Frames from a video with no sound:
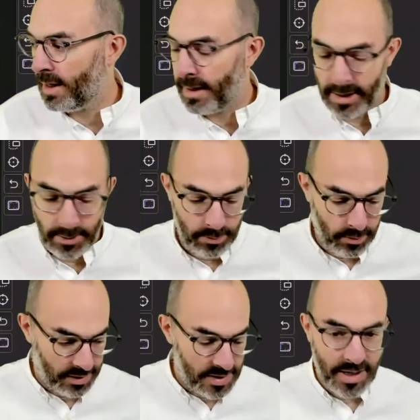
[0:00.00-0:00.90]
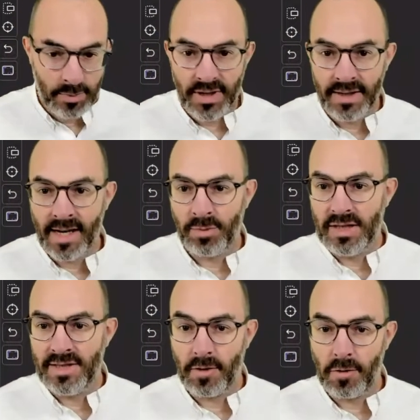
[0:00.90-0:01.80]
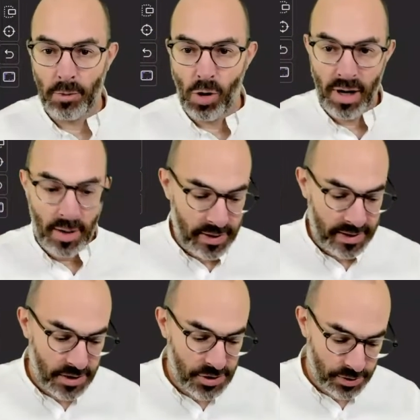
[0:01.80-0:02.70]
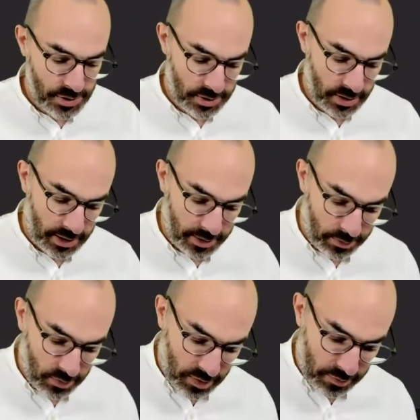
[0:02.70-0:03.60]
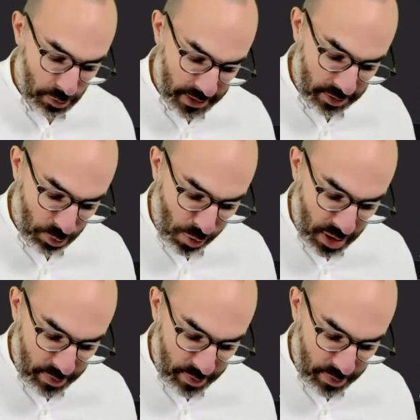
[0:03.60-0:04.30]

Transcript: And the same thing can be said for mobile applications. If you look in the mobile